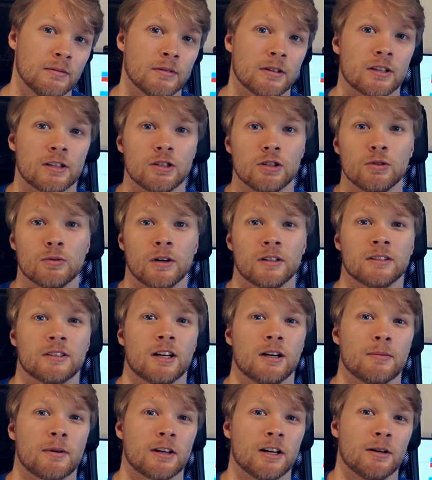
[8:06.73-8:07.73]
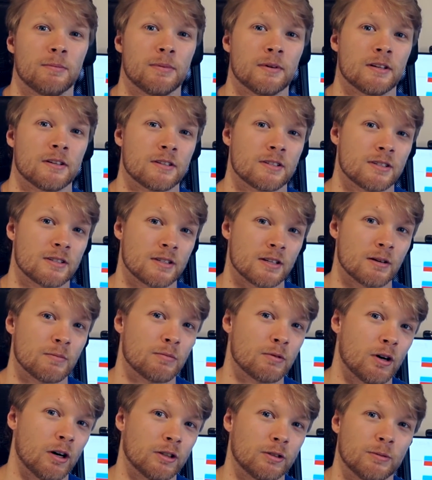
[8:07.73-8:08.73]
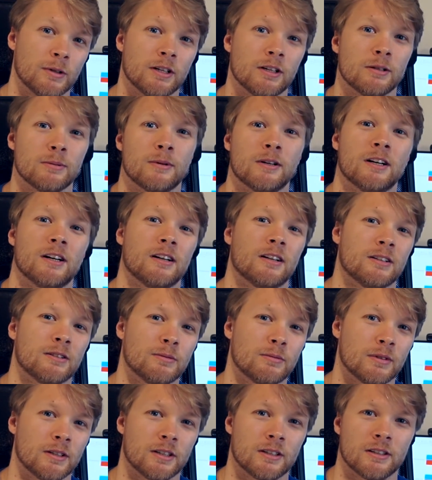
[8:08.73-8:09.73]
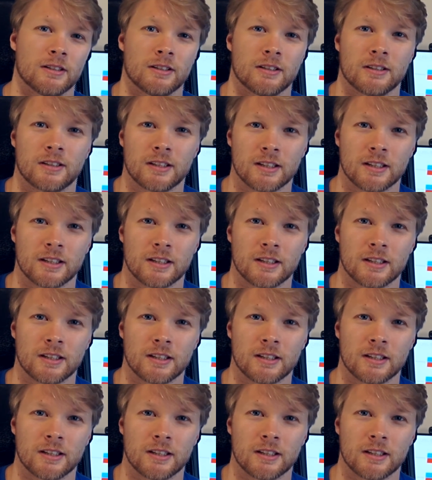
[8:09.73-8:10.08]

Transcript: The new one coming up is Broadwell, while we're